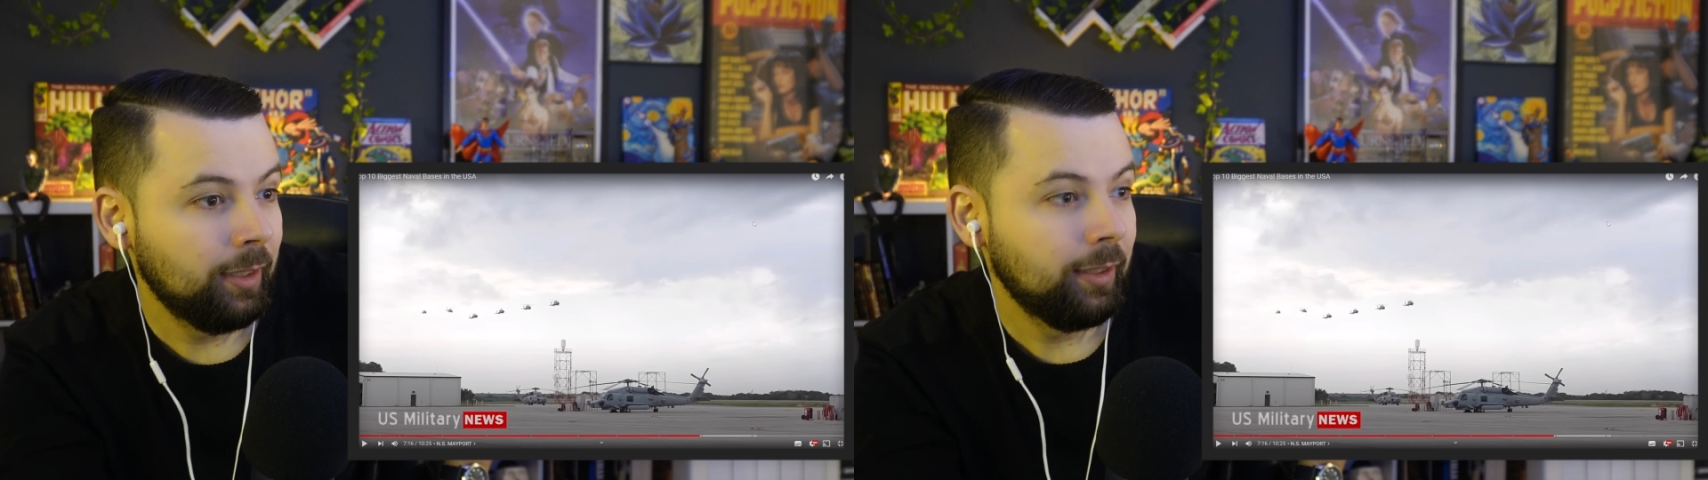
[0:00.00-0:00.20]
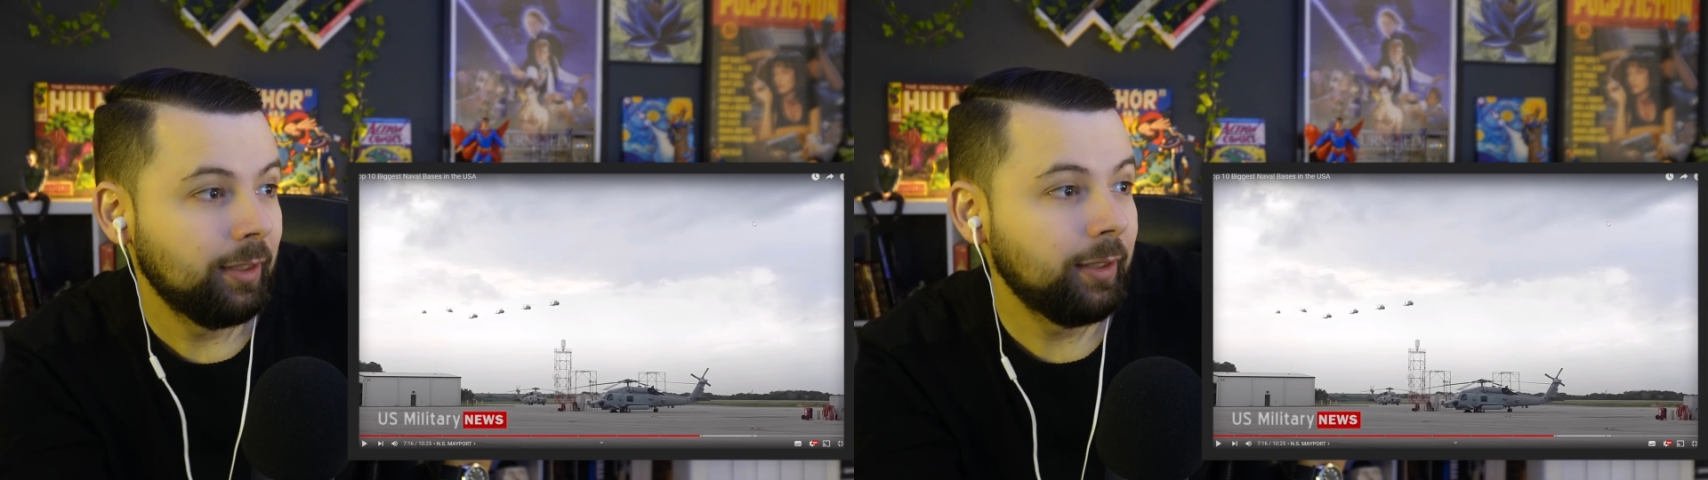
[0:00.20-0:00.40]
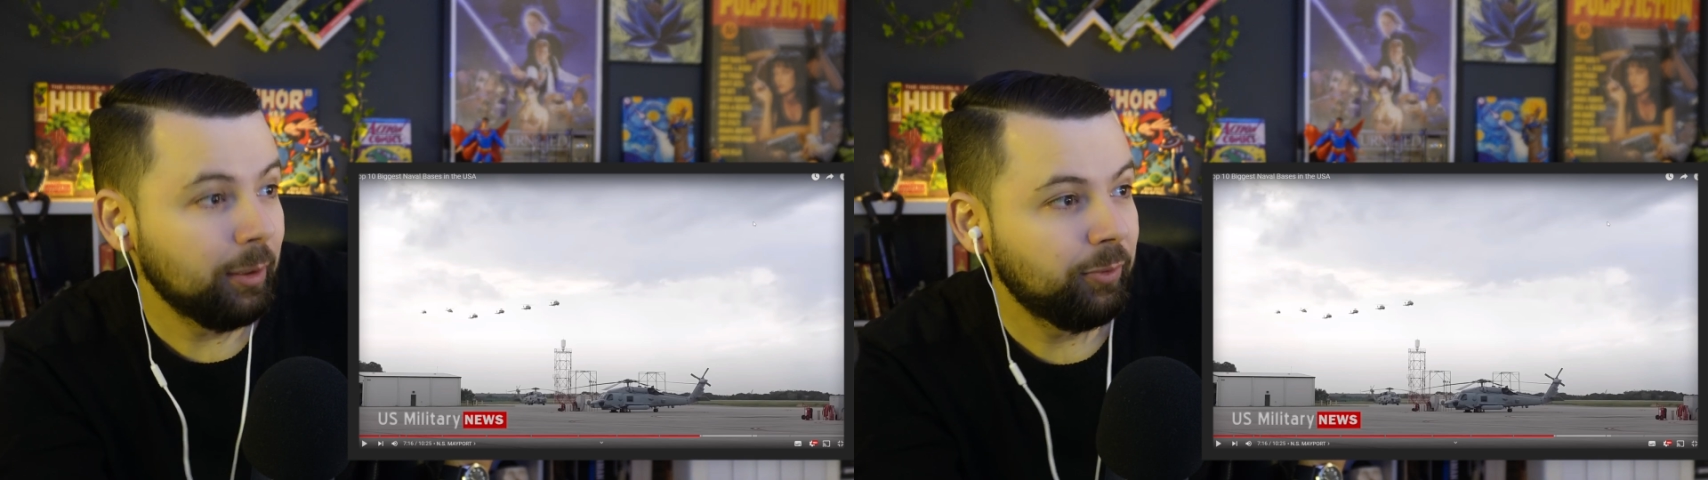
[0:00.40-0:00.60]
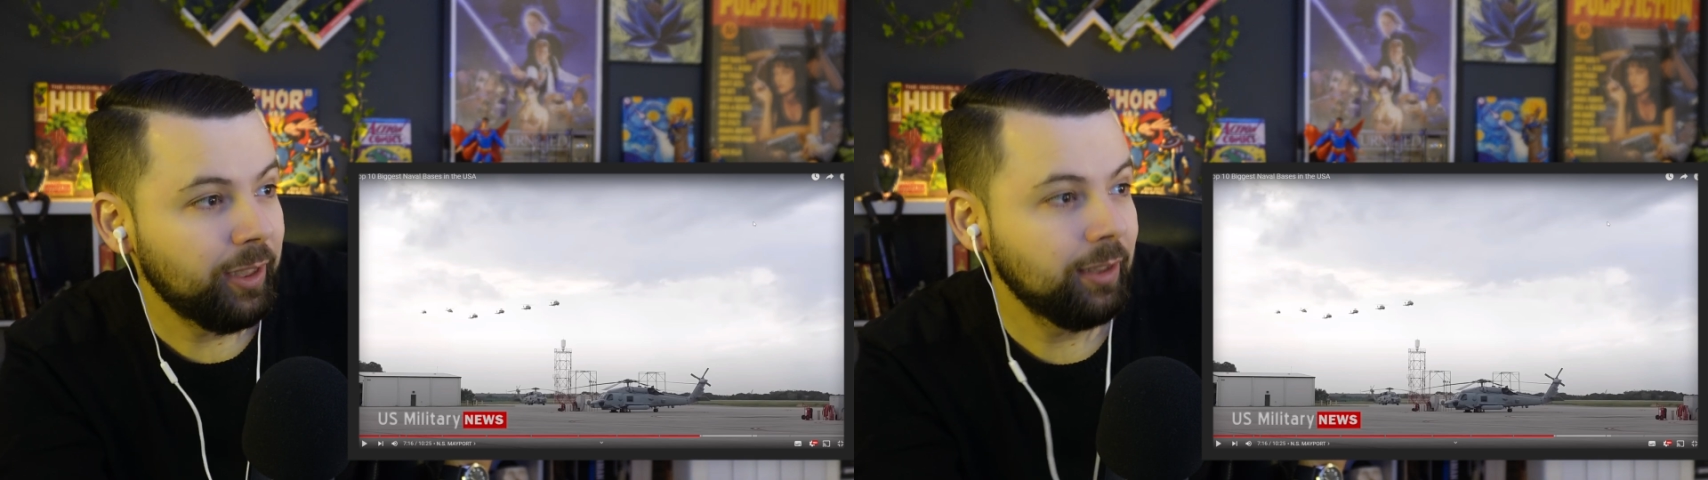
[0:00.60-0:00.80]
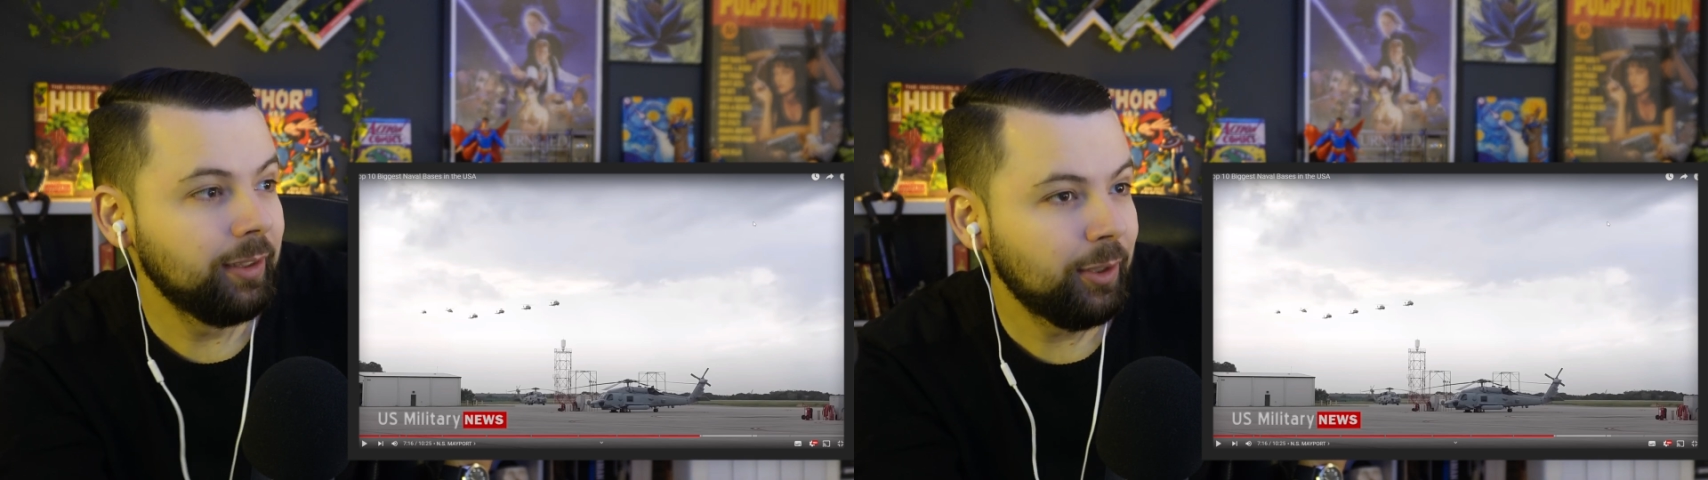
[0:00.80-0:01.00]
that
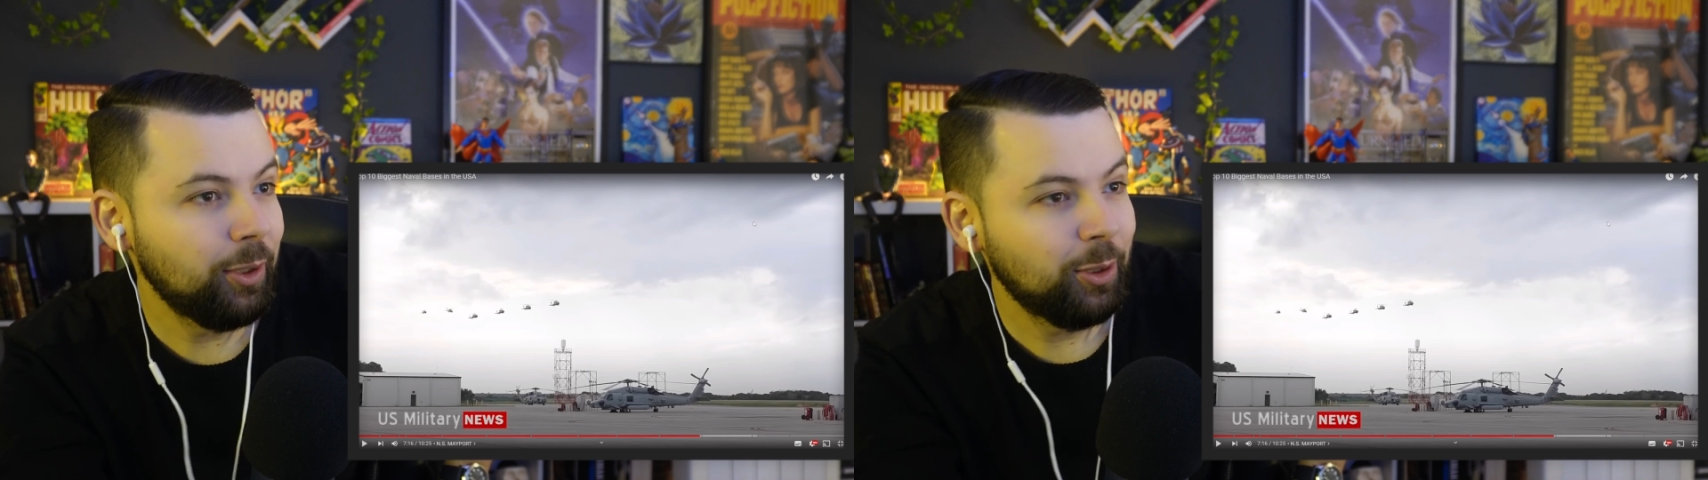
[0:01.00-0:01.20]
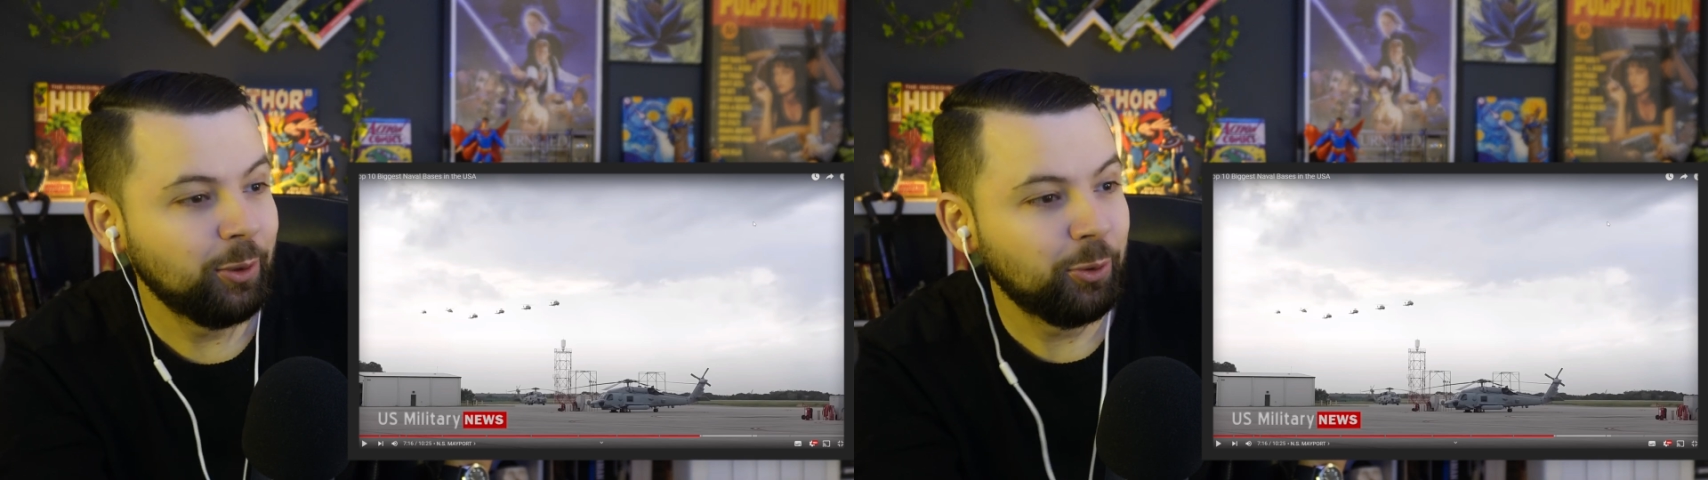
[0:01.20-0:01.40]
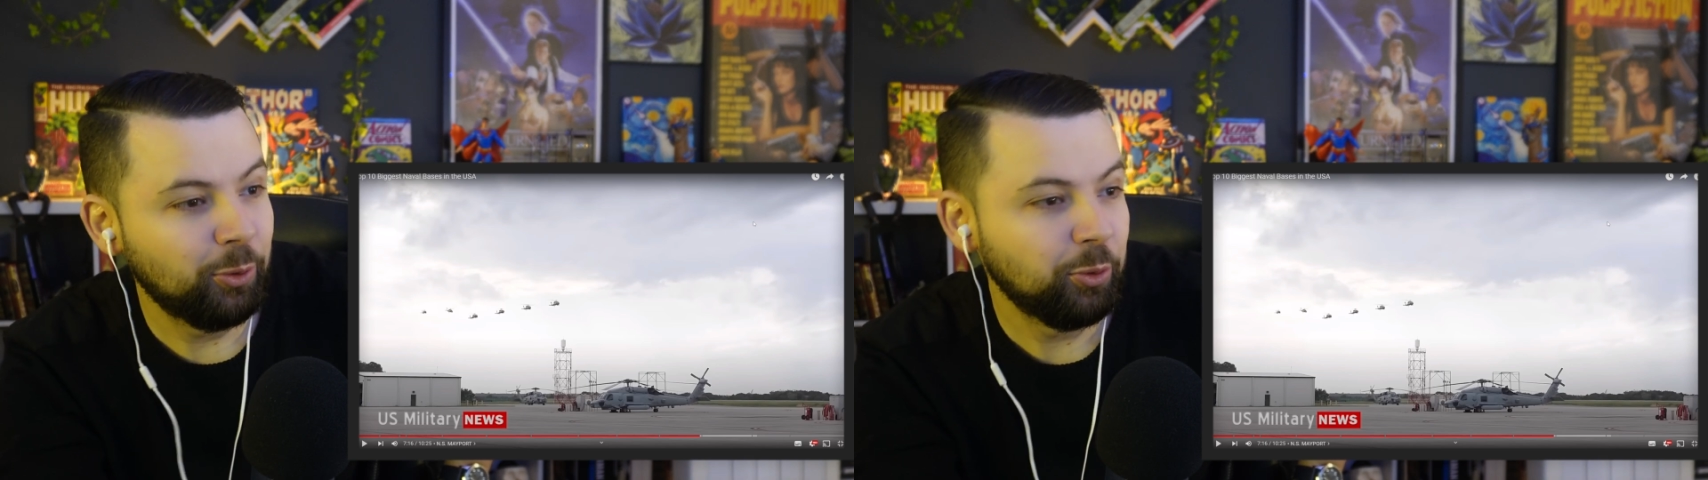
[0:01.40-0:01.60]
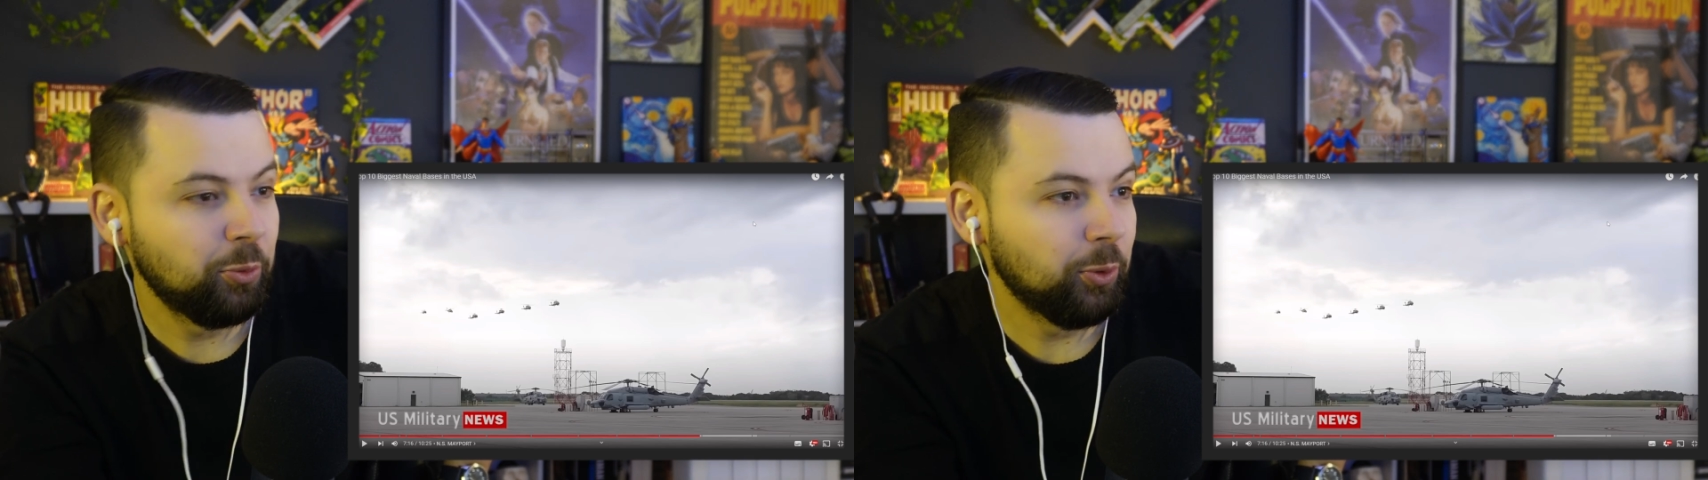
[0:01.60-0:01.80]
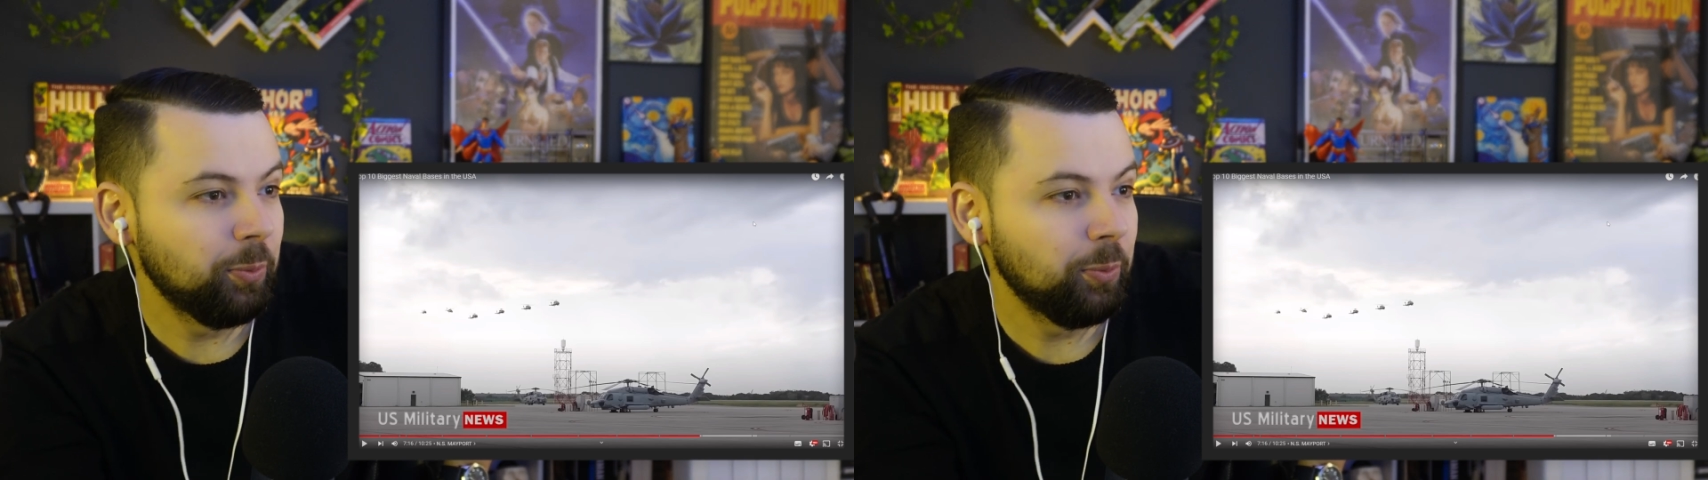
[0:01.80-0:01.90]
Fatal Attrition soon